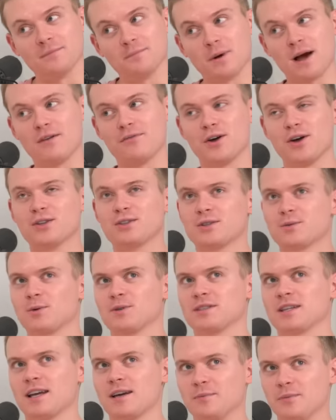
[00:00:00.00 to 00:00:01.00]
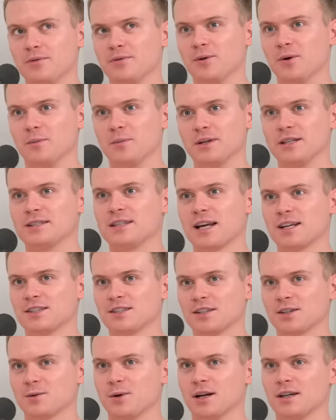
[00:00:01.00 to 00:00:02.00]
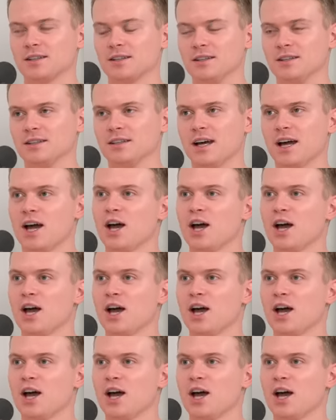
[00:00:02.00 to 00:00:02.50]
but I've heard someone say it before, but it's actually quite good.